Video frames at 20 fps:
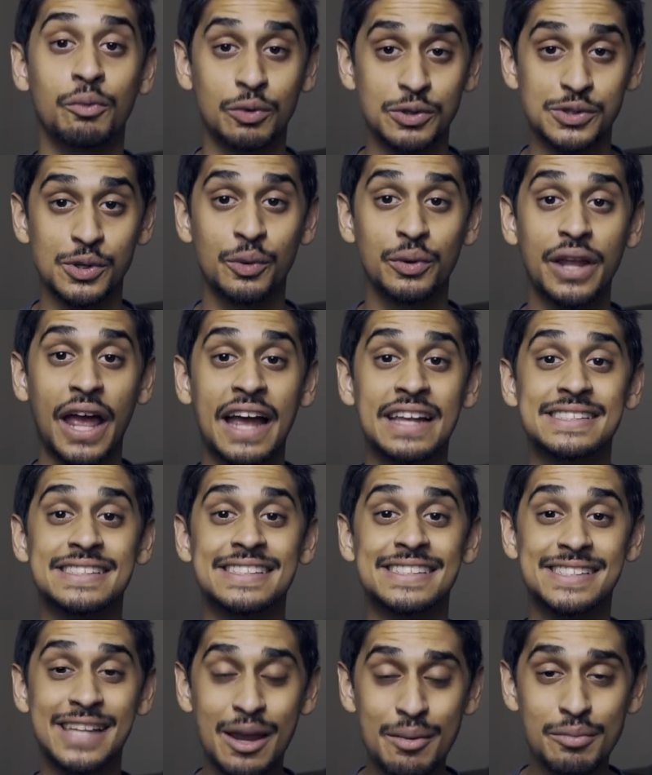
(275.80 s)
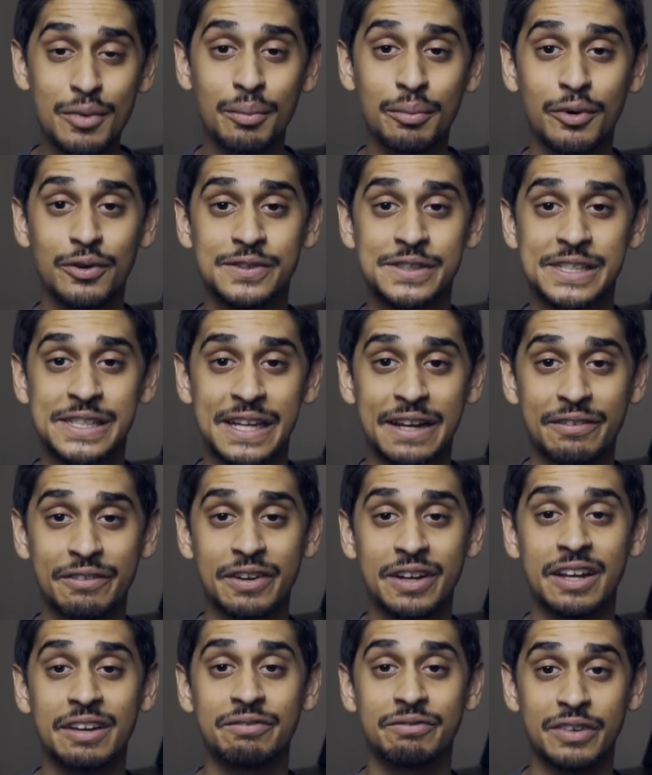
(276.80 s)
the result has the same number of
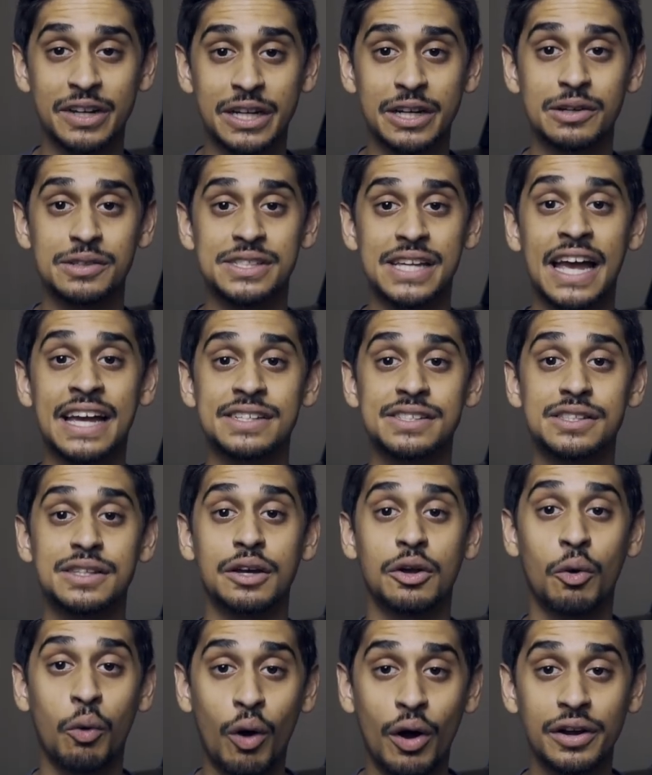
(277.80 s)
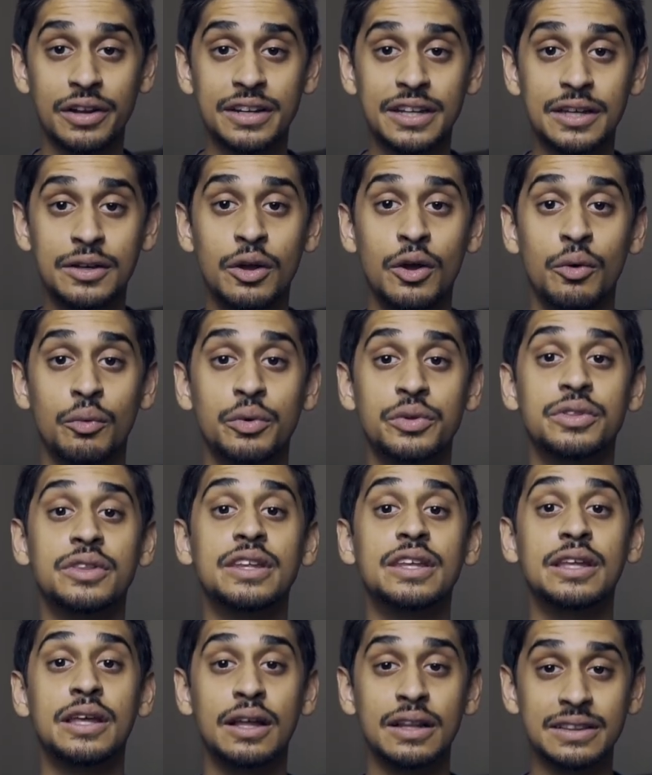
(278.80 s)
significant figures as the quantity
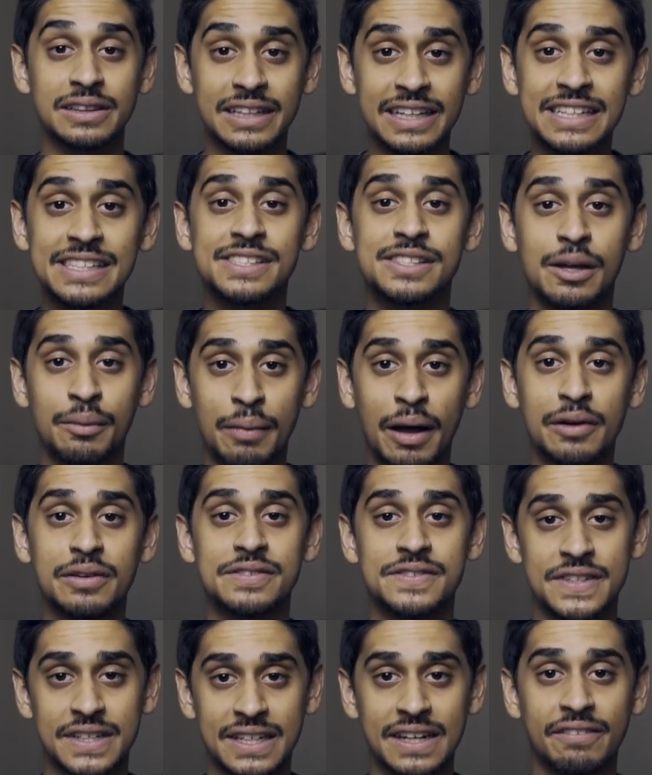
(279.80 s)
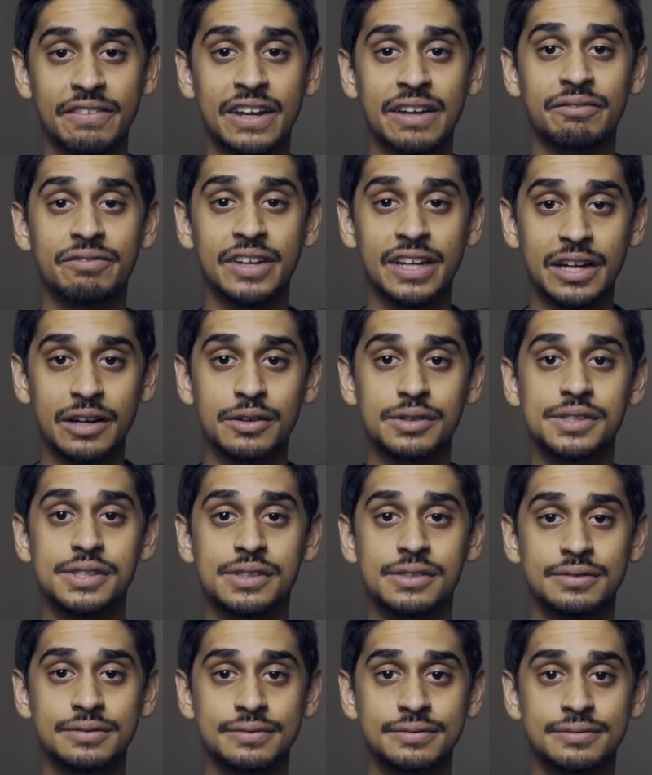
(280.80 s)
with the least amount of significant
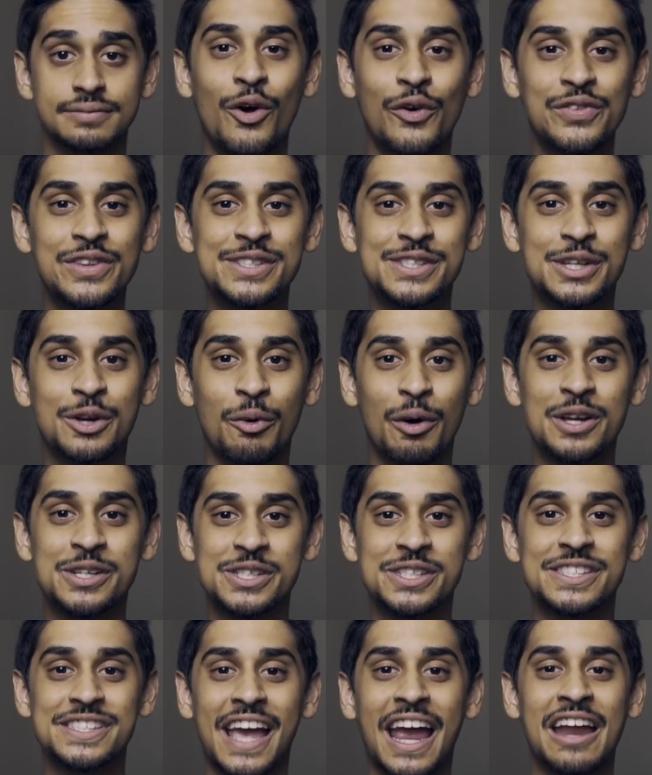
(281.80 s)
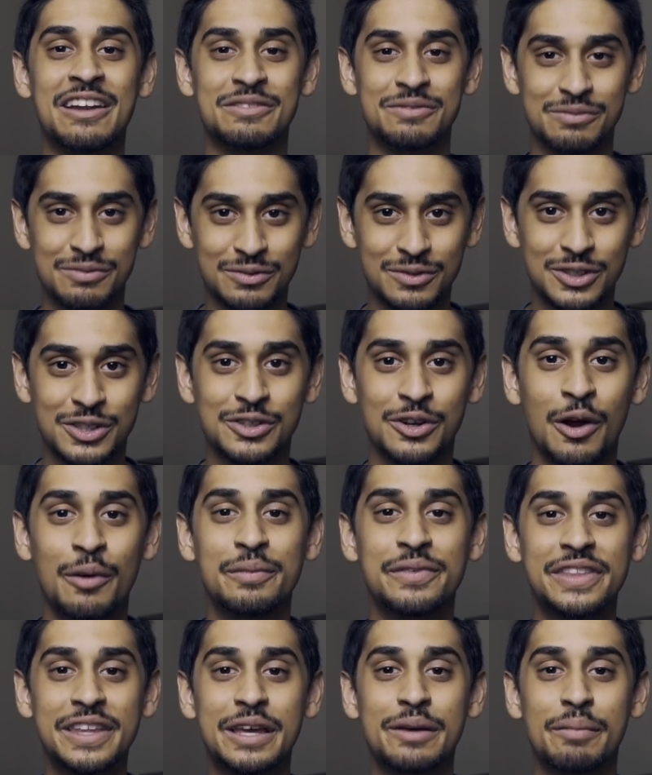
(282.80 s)
figures. Let's solve these equations and
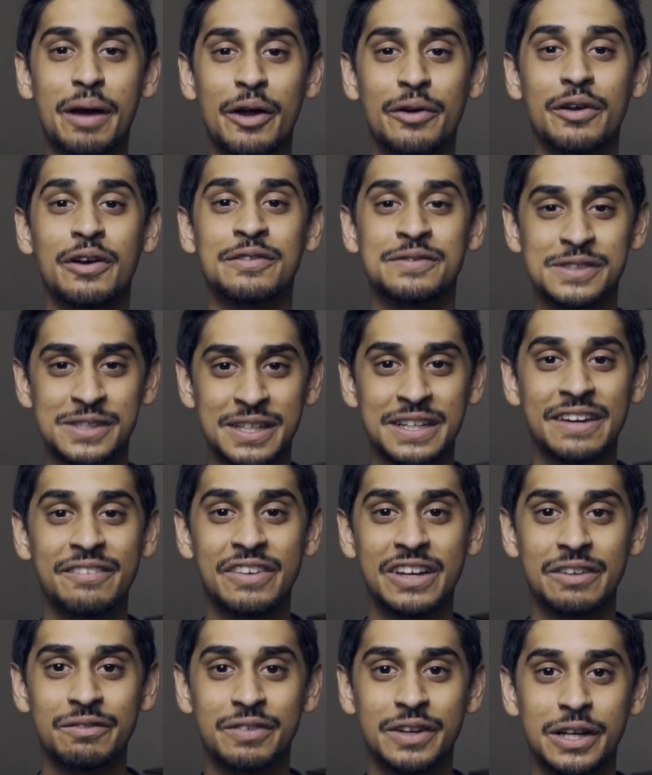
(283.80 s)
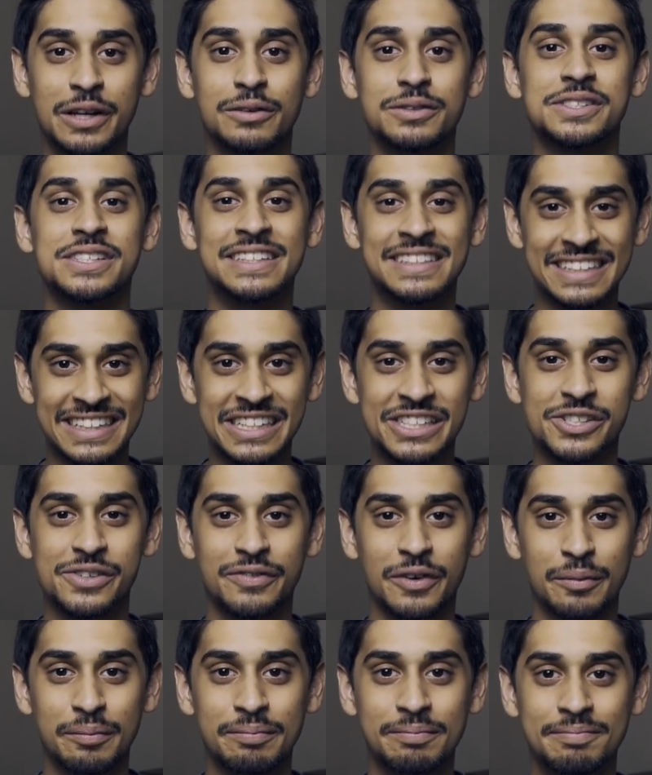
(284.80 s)
determine the amount of significant figures in
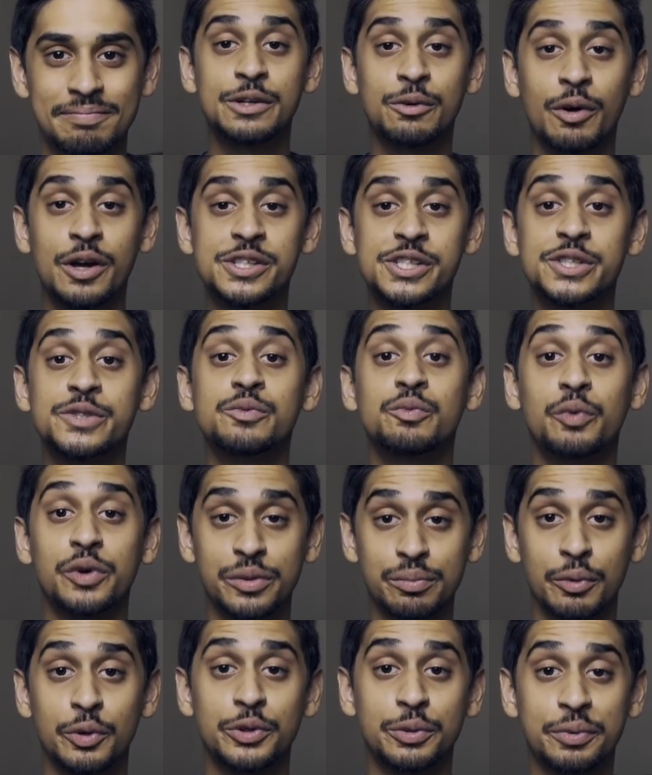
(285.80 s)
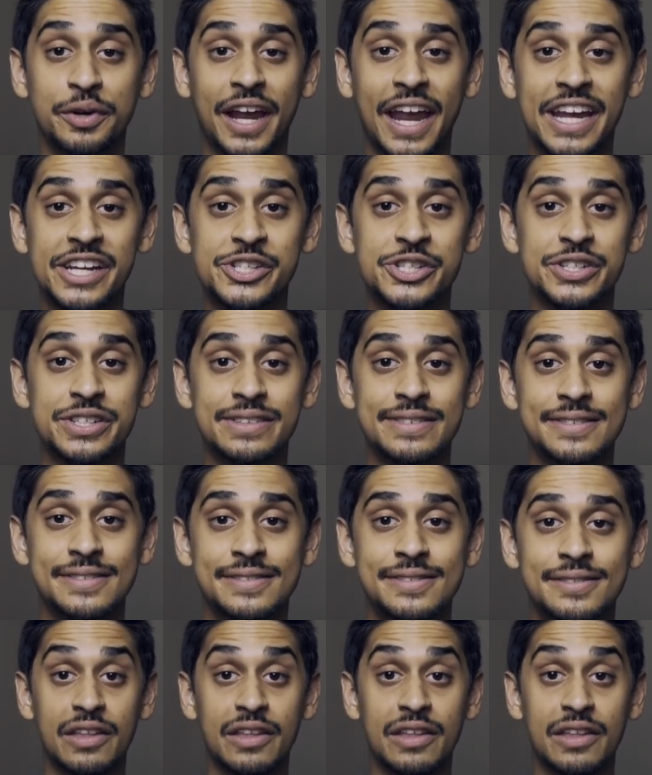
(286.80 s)
each of them. First equation with multiplication.